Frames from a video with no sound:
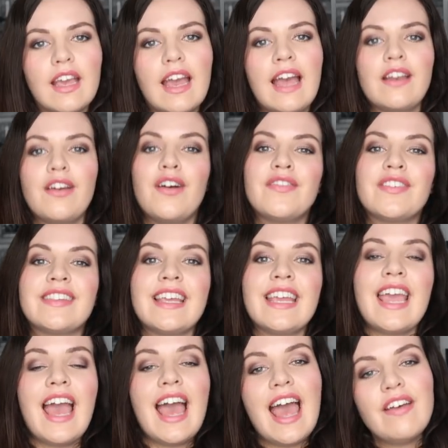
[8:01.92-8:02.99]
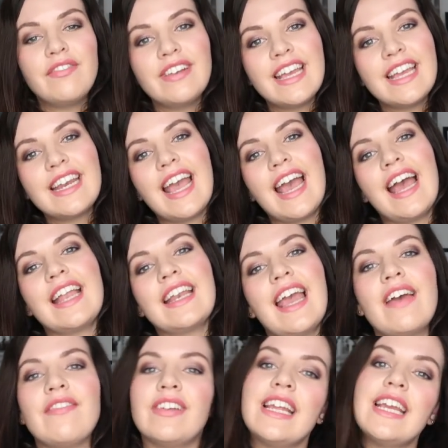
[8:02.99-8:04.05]
And obviously Evelyn and
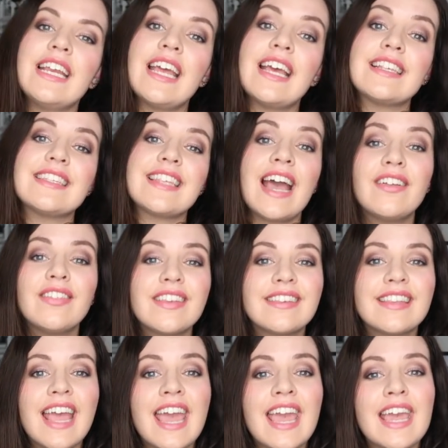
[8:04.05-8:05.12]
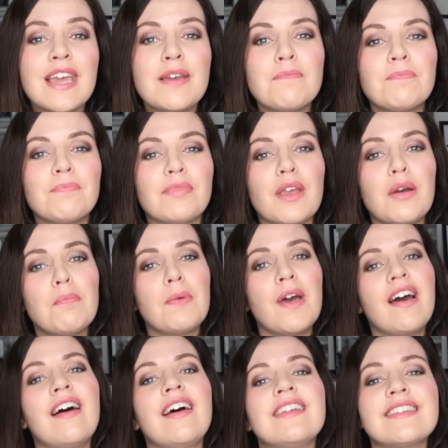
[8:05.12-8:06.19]
Evelina sound the same,
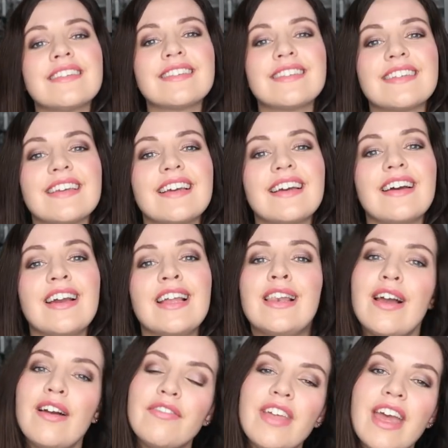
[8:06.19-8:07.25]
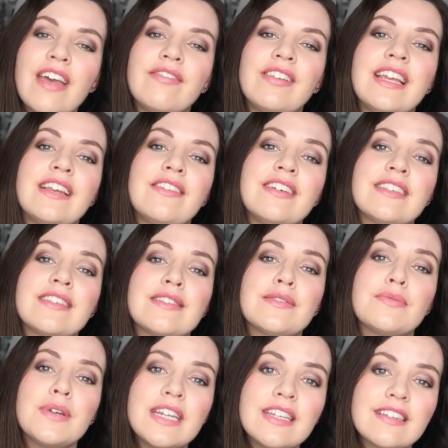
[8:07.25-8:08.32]
but I love that Evelina is a
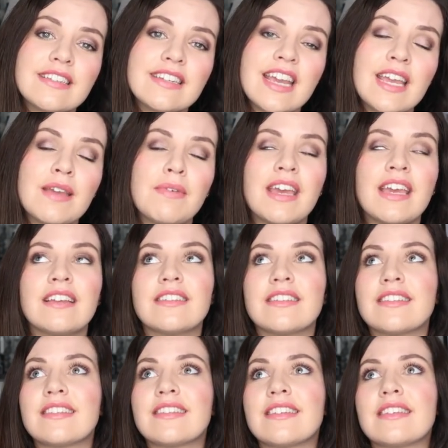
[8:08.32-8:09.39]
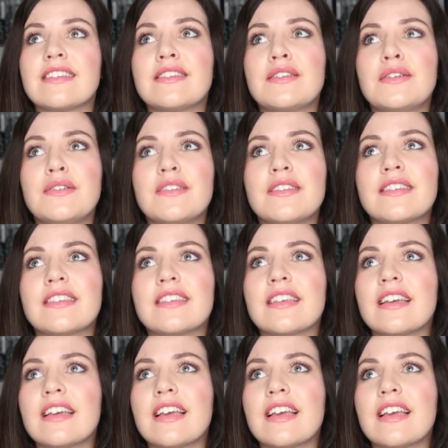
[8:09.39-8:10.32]
Swedish name. It just suits